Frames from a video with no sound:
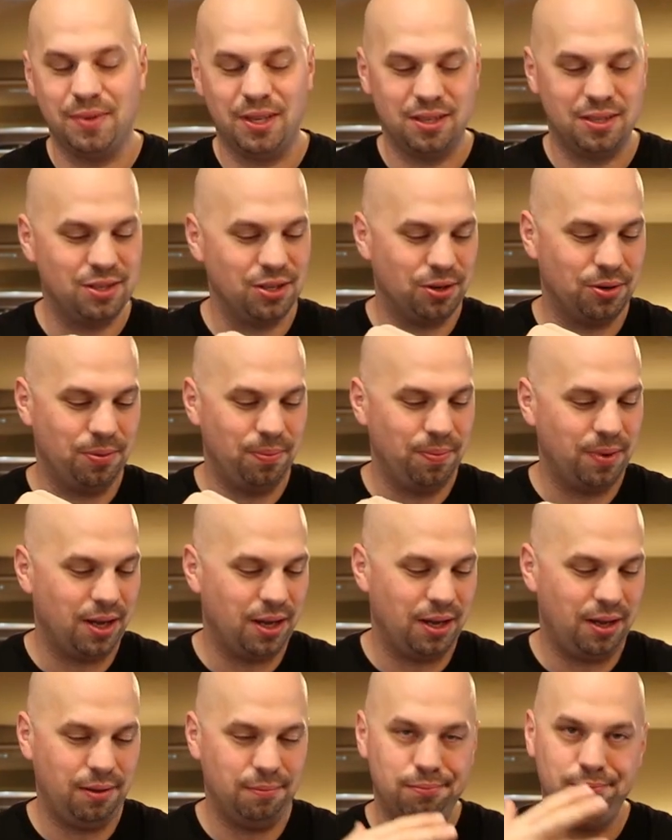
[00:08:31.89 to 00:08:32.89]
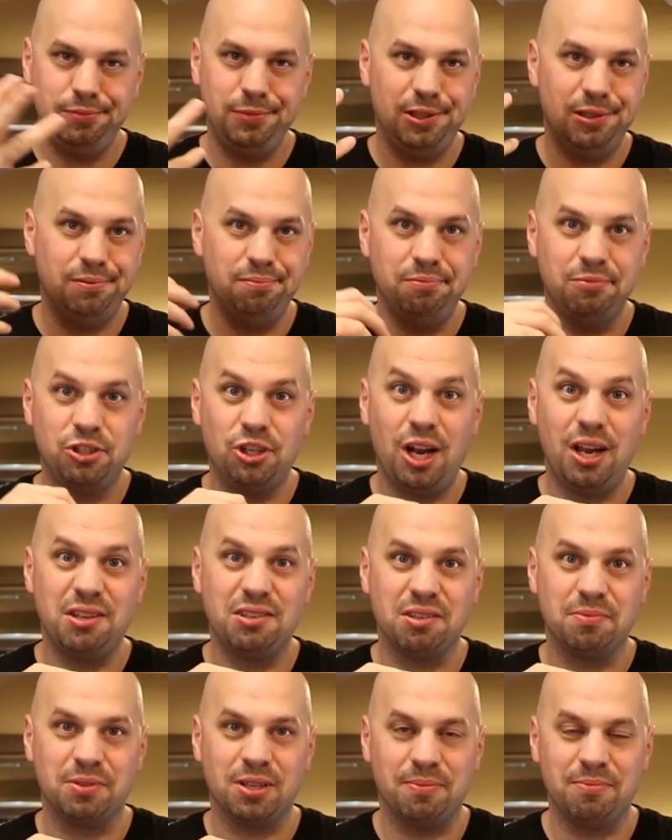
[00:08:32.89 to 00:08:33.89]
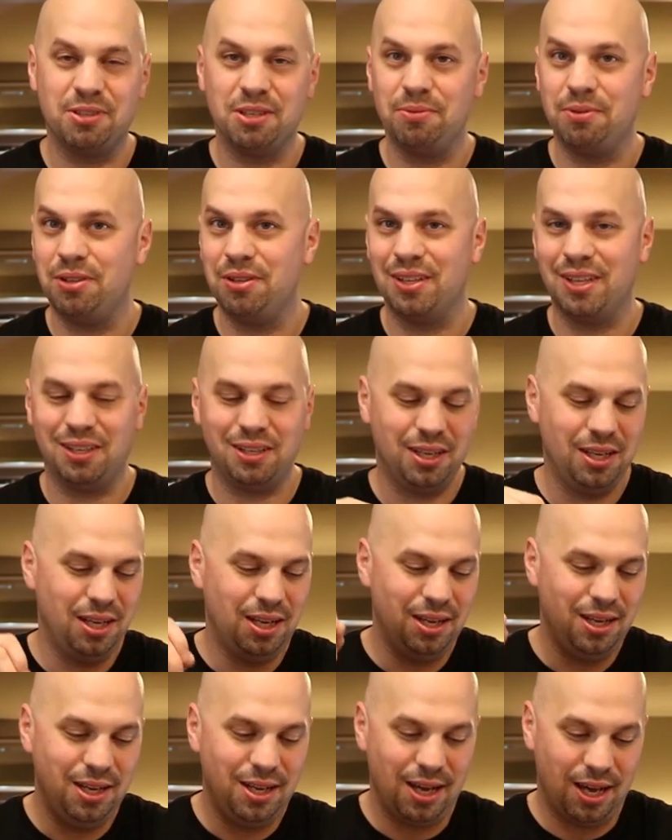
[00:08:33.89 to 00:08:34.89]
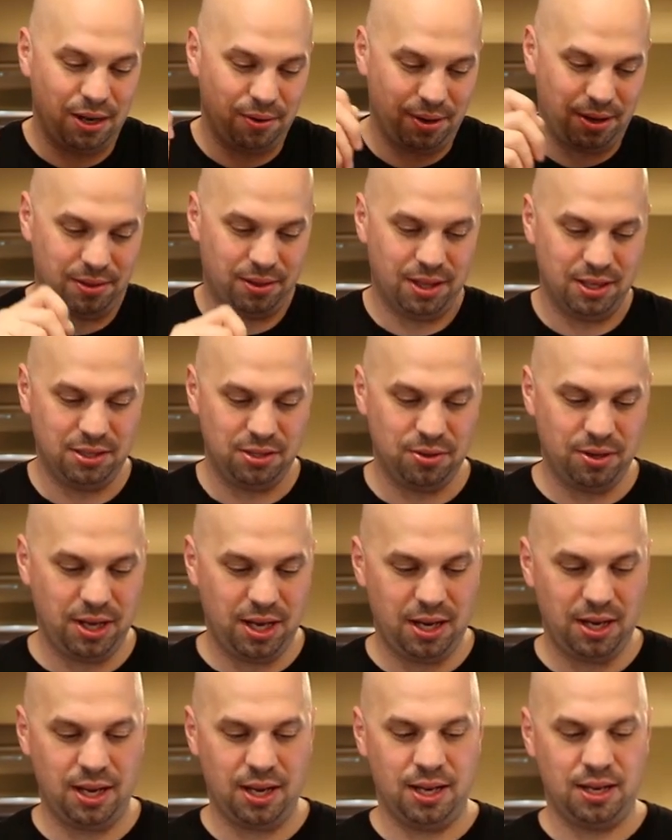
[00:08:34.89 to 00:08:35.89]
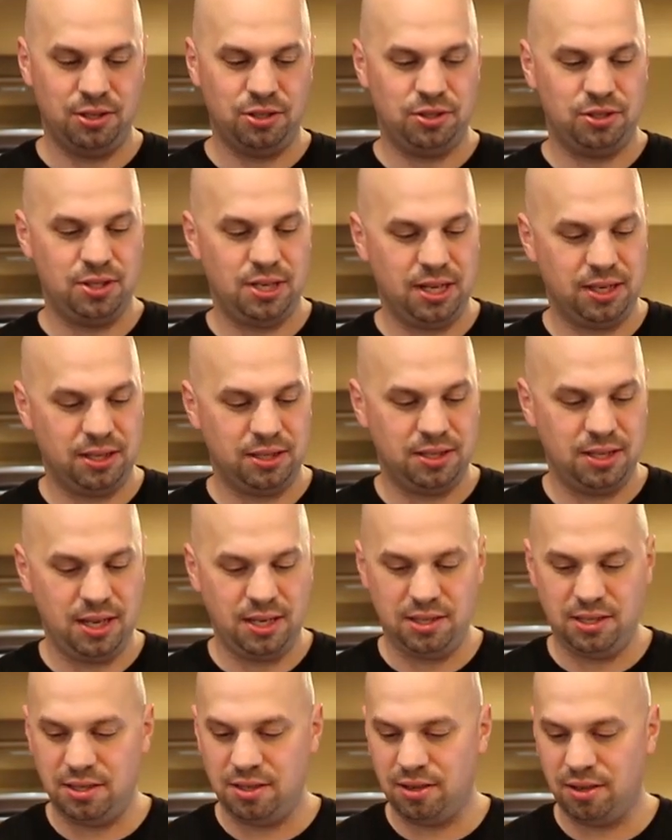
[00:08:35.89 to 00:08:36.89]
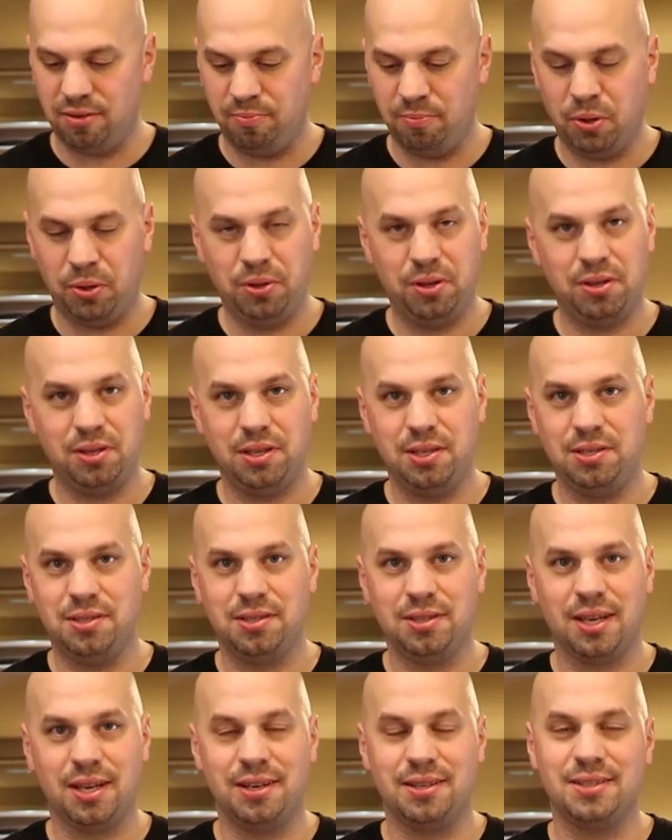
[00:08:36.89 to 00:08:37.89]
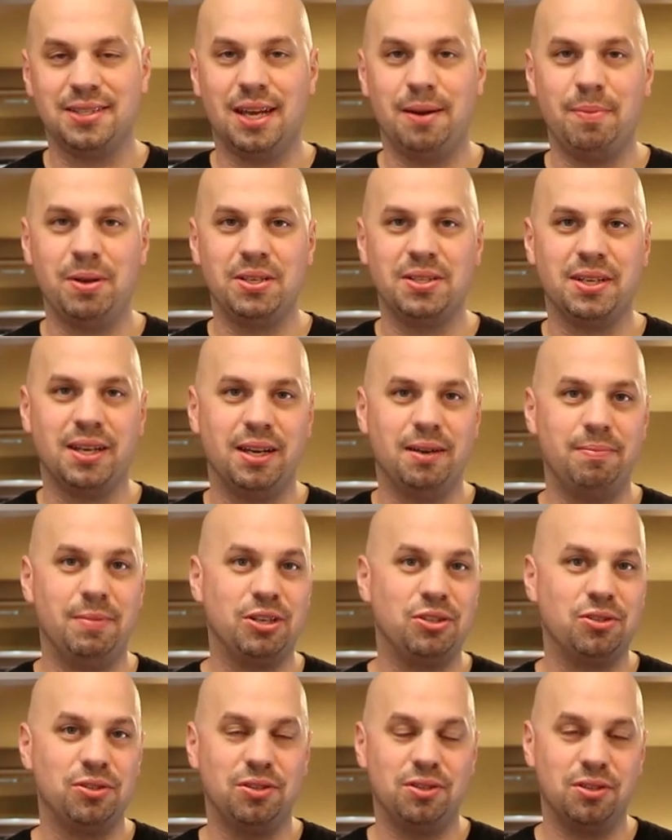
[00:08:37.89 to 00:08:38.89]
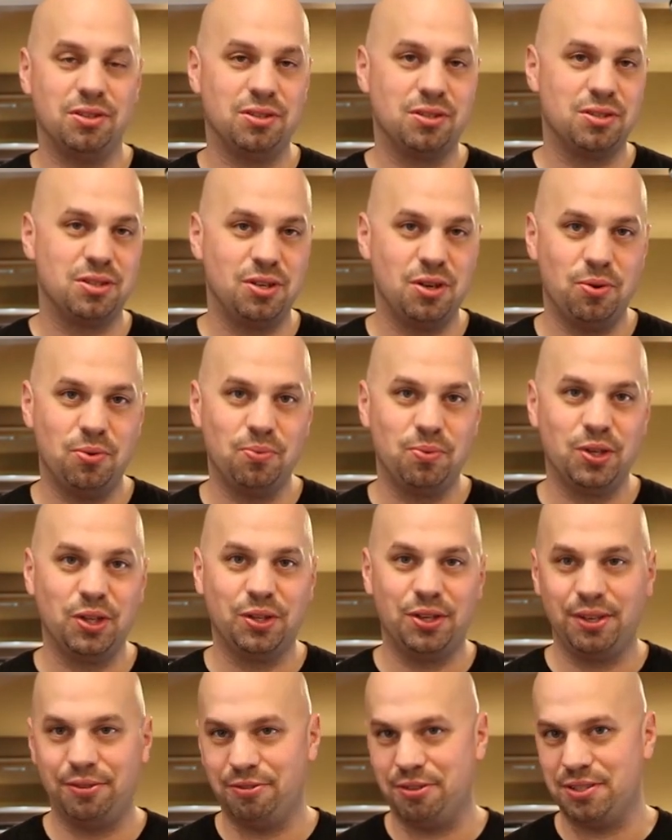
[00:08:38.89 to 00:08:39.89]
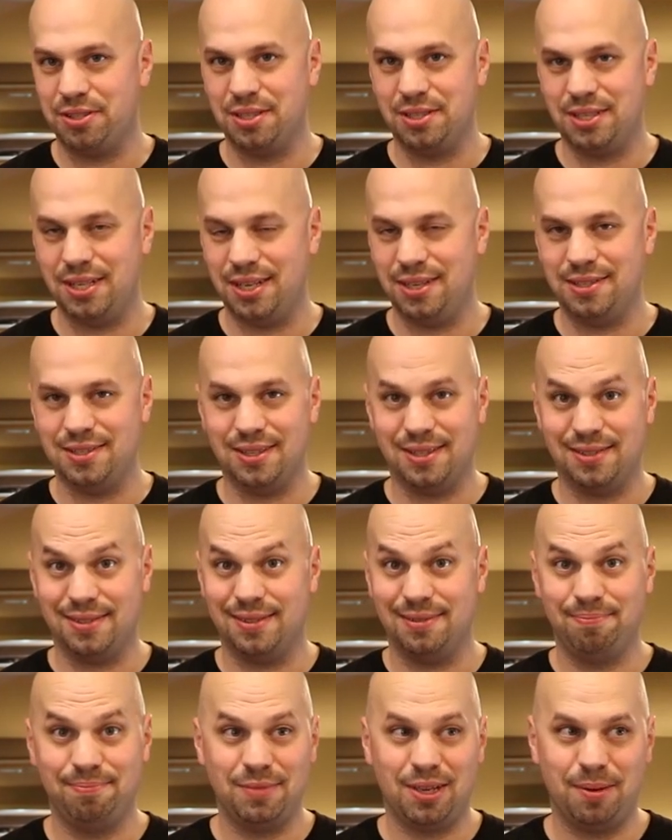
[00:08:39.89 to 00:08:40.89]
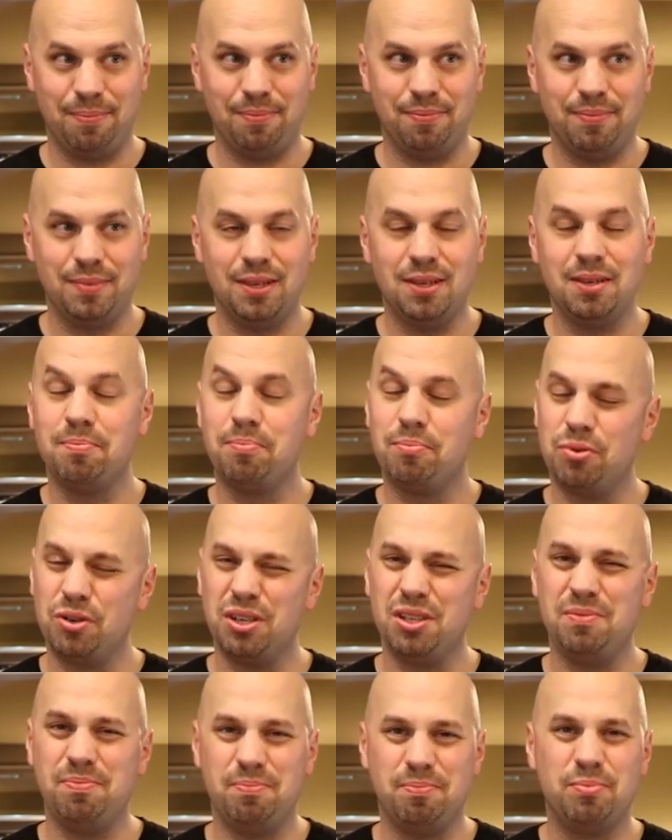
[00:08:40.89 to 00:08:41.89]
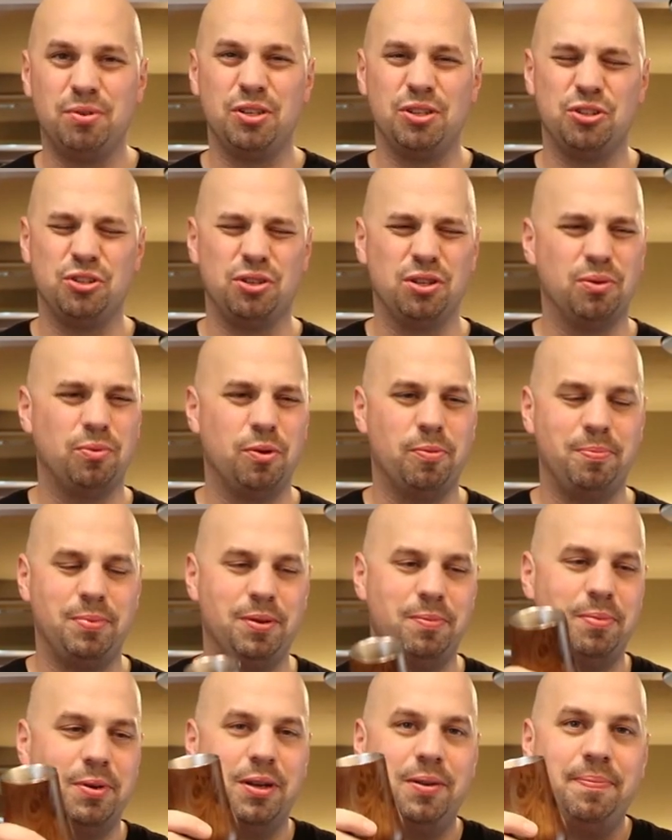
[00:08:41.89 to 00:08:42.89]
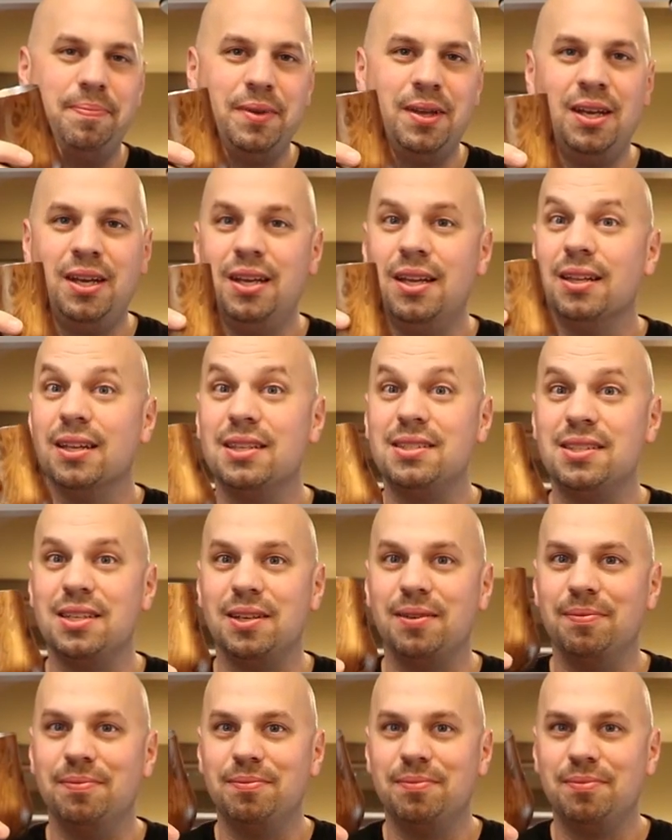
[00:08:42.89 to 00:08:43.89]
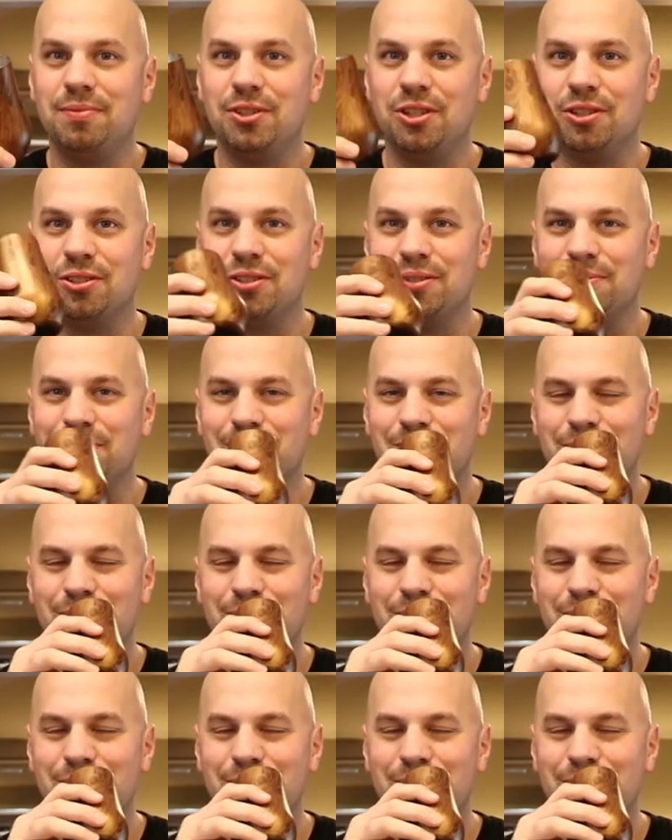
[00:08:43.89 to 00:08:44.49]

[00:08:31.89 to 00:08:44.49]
So, um, you know, try it sometime, see what you think. Anyway, let's go ahead and just take a taste of both of these kind of side by side, make sure that there's no real difference in taste, as I'm pretty, pretty sure there won't be, but let's see. Cheers.